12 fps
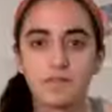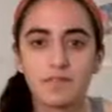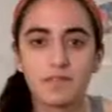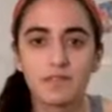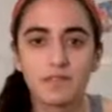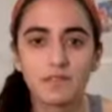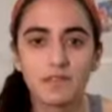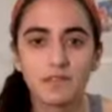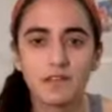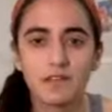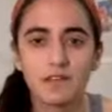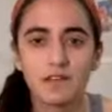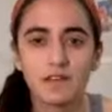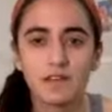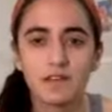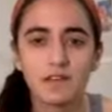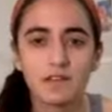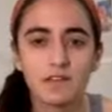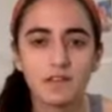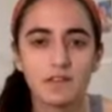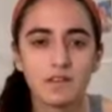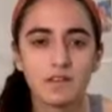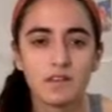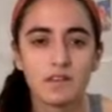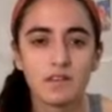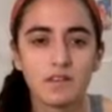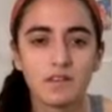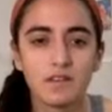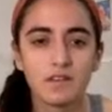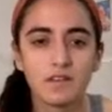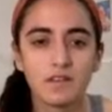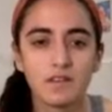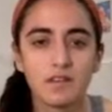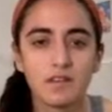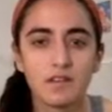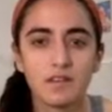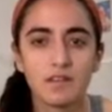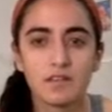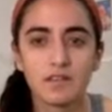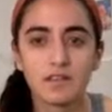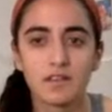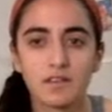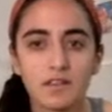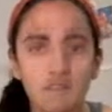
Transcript: [no speech]